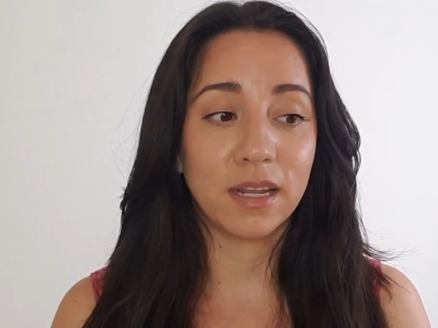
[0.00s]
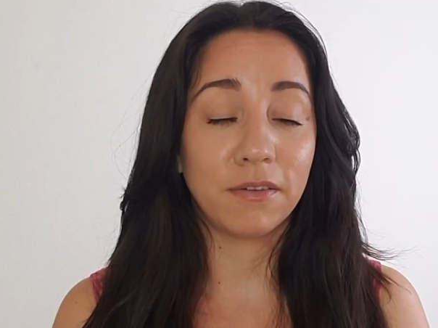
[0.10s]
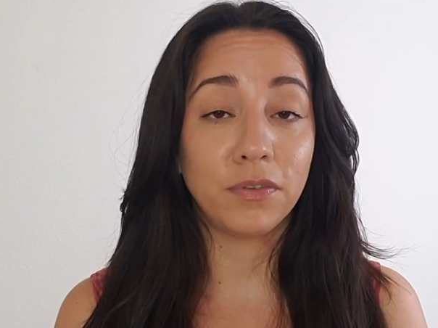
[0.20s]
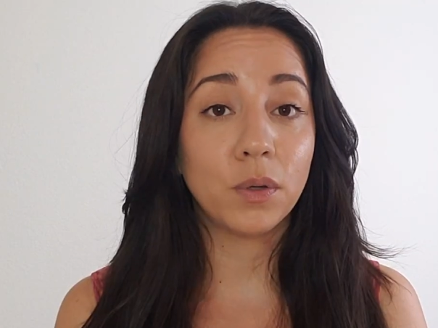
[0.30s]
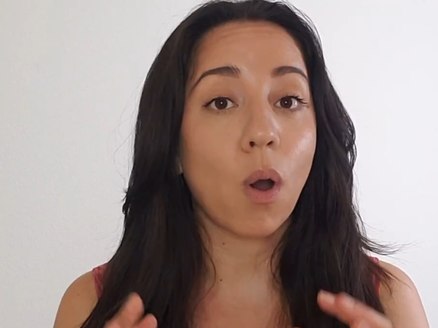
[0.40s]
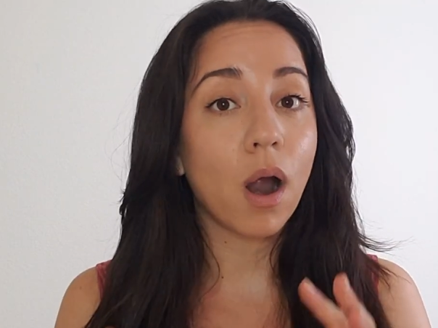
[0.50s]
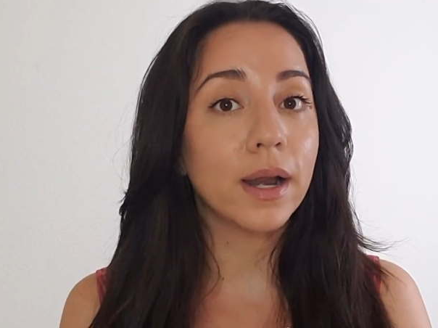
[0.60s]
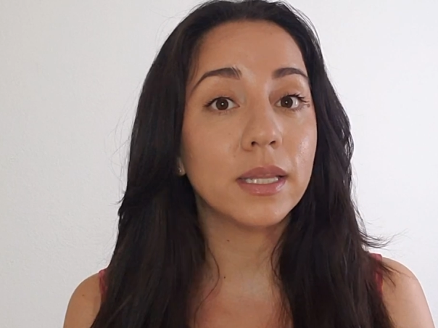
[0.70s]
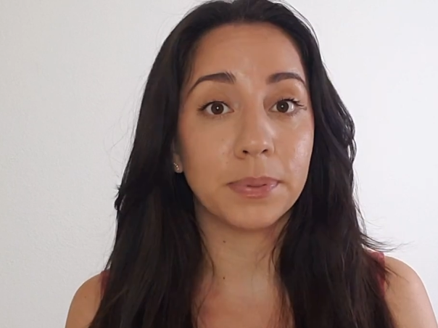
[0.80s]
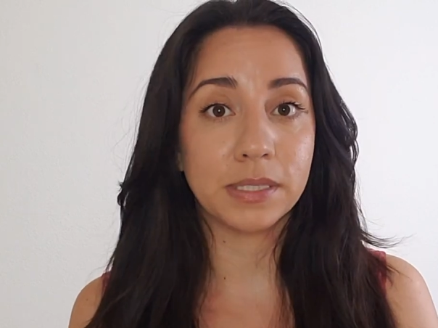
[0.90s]
If you are
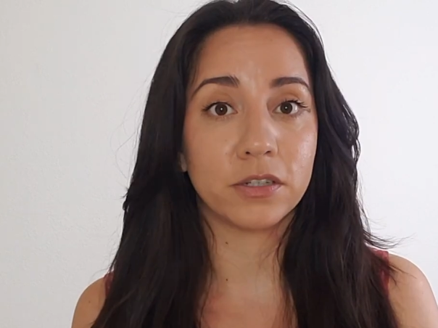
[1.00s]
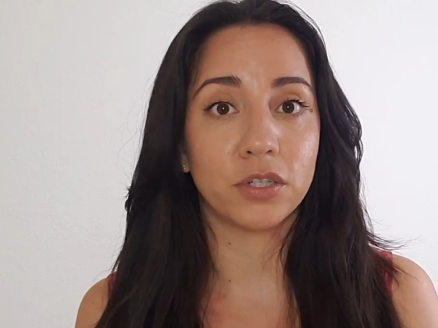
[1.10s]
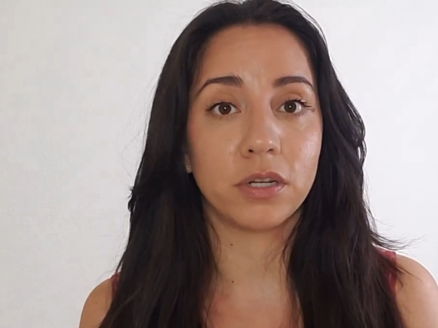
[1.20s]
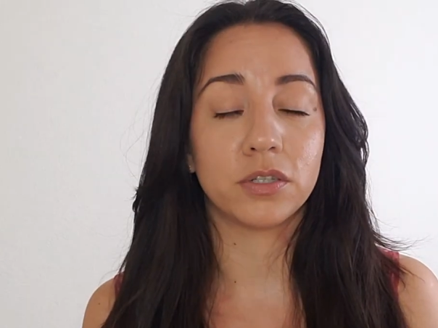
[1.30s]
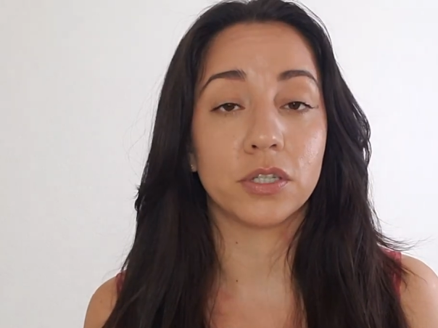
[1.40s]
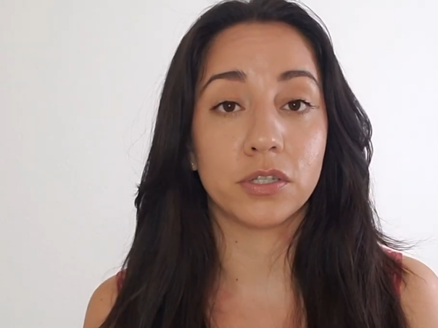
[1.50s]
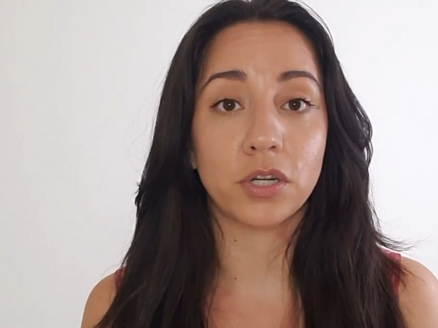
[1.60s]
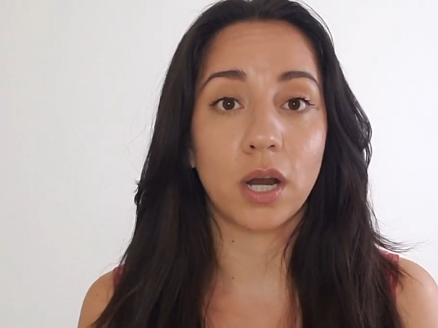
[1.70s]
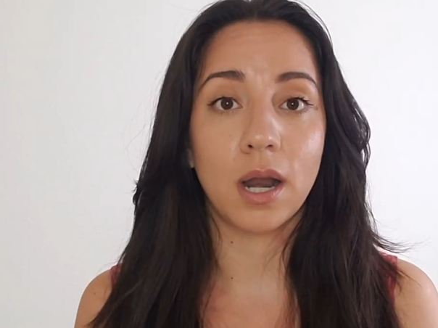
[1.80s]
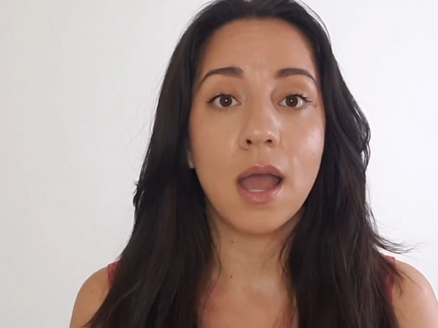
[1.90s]
in the position to
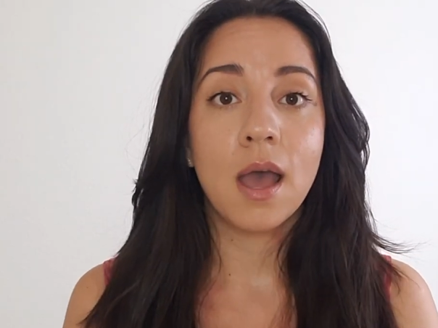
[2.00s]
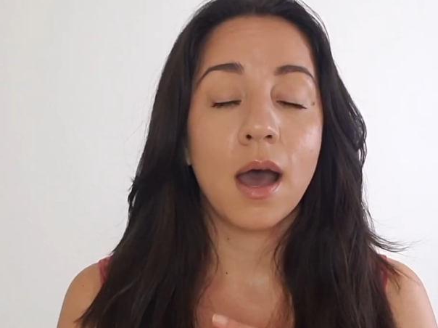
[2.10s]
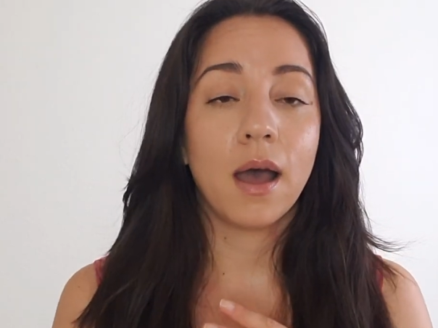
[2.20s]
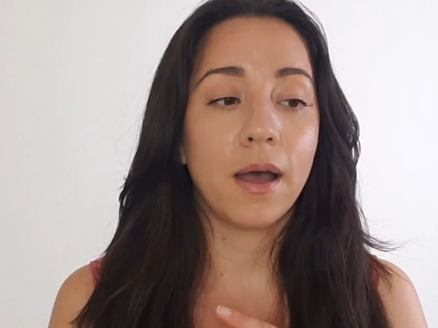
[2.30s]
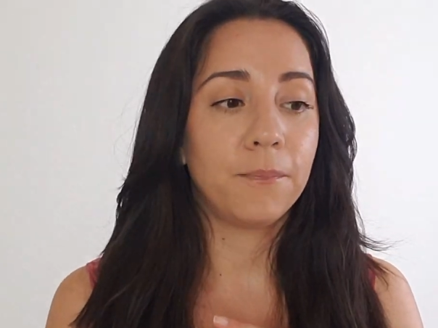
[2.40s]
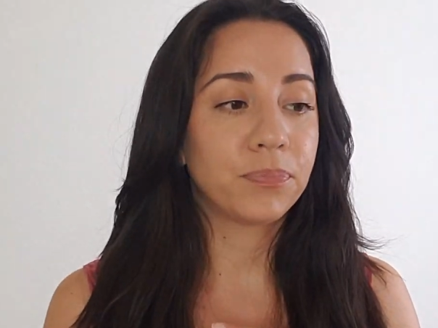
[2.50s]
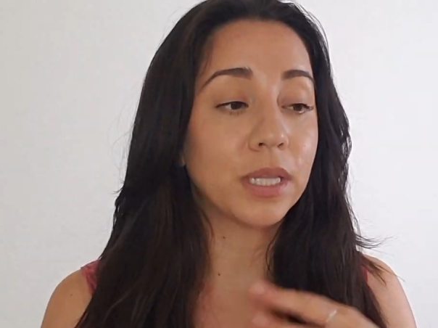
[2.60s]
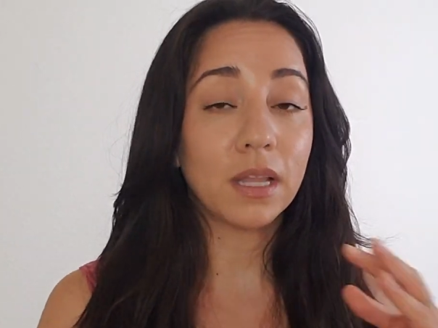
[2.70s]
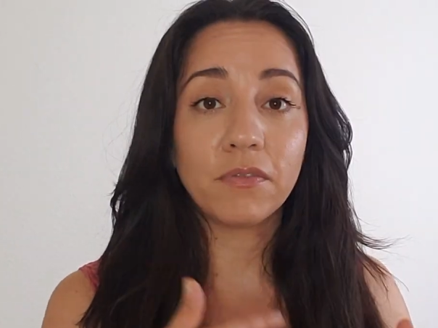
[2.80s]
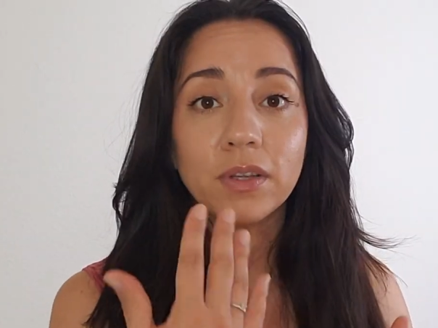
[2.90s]
start um,
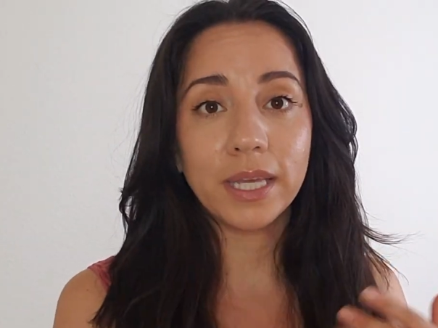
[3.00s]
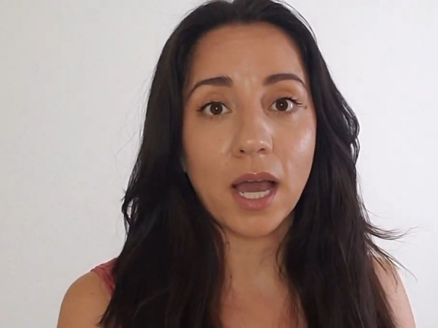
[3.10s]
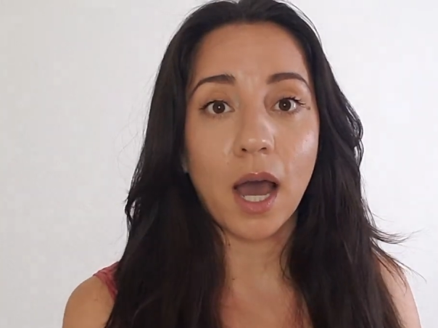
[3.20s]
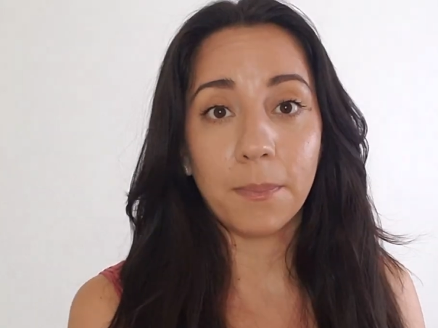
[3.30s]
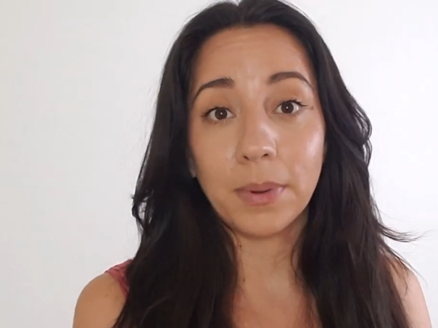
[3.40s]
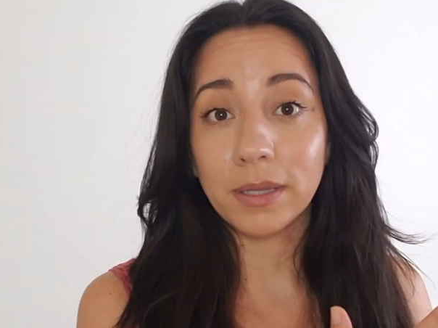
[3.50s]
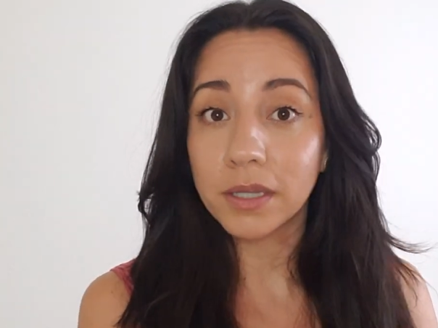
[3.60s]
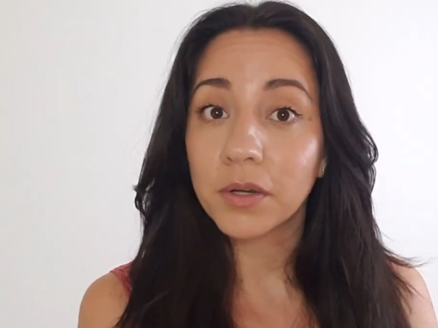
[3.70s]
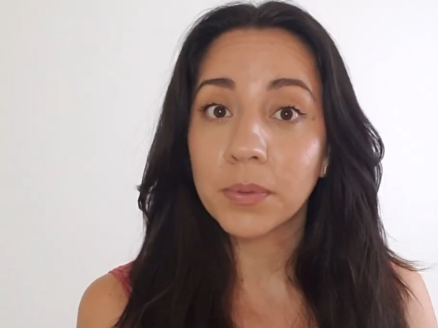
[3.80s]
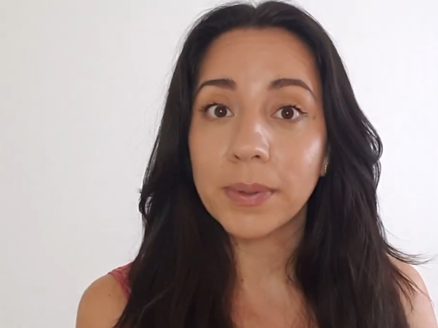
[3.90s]
leveling up a
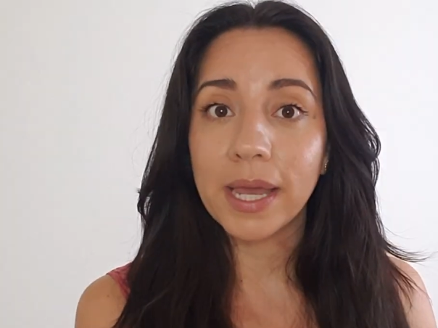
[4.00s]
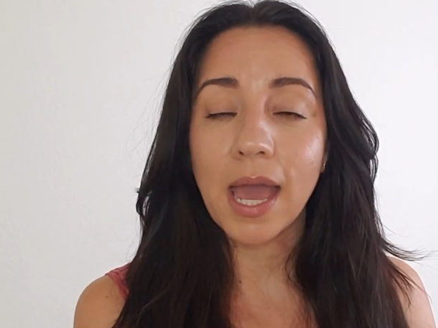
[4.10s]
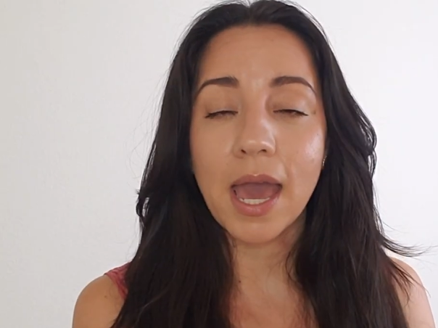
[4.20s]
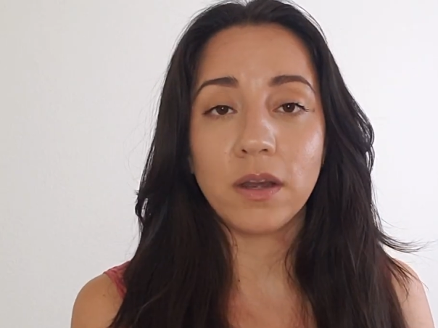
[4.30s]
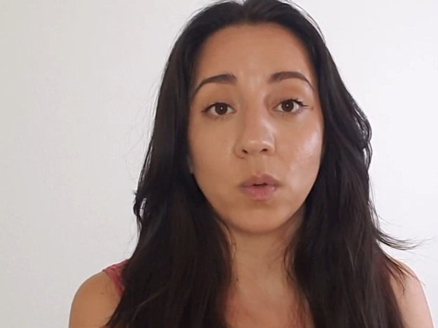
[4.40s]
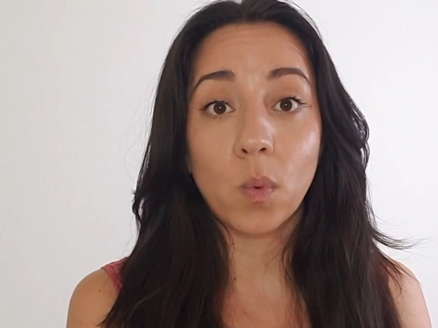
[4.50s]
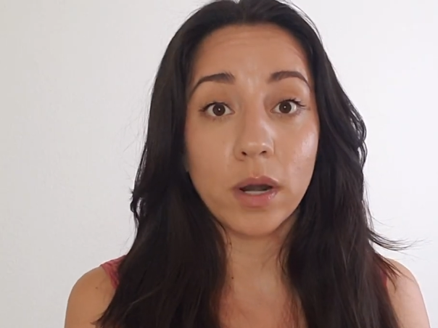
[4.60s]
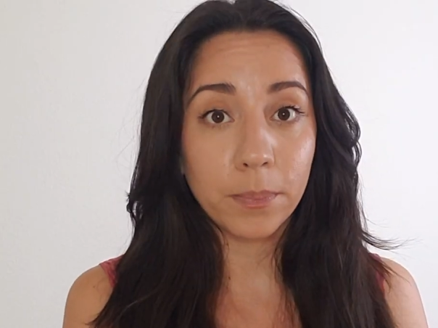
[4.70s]
little bit and you want